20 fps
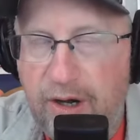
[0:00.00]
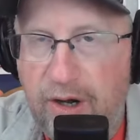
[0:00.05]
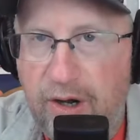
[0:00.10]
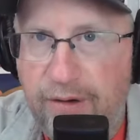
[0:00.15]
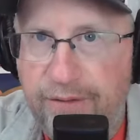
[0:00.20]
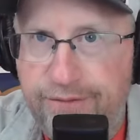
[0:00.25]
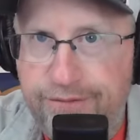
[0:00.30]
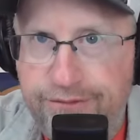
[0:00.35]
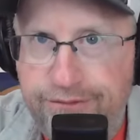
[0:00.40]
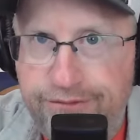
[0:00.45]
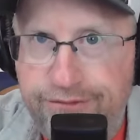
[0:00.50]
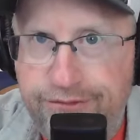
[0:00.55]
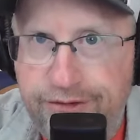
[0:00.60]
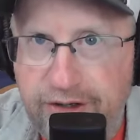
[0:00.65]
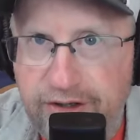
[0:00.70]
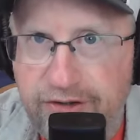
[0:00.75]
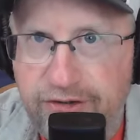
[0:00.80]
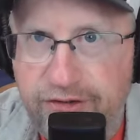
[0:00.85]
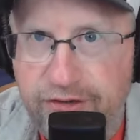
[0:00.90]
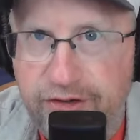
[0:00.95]

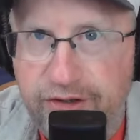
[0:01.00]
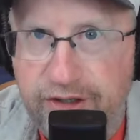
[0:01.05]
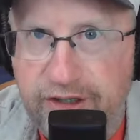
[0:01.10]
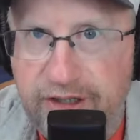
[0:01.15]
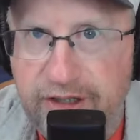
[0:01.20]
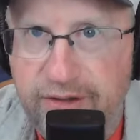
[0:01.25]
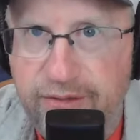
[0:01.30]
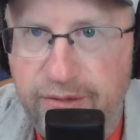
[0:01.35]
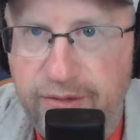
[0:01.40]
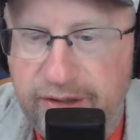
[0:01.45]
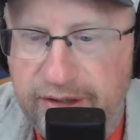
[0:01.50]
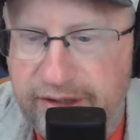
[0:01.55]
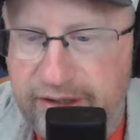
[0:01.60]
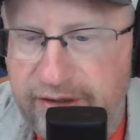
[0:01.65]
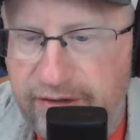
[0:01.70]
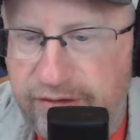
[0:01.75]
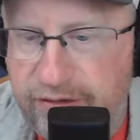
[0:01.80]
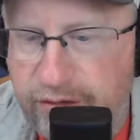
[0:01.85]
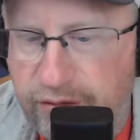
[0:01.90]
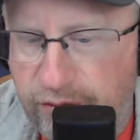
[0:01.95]
officially
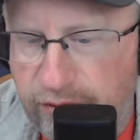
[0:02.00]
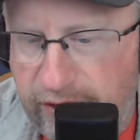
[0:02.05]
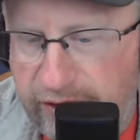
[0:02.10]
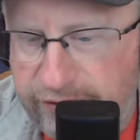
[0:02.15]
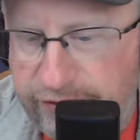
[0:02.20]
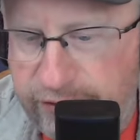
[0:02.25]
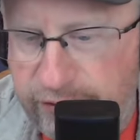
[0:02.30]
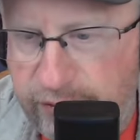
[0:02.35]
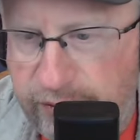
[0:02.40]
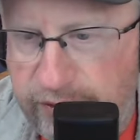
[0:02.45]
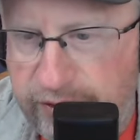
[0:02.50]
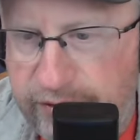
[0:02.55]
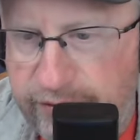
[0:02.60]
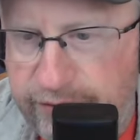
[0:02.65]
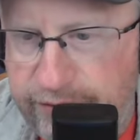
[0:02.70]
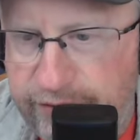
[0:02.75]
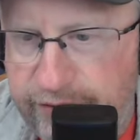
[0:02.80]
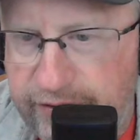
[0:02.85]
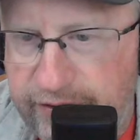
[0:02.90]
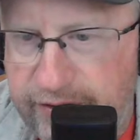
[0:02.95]
released Russell
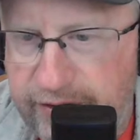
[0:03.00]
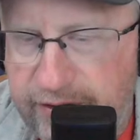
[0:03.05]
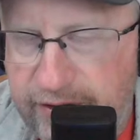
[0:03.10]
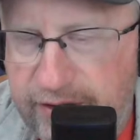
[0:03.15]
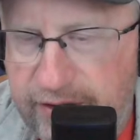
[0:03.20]
Wilson.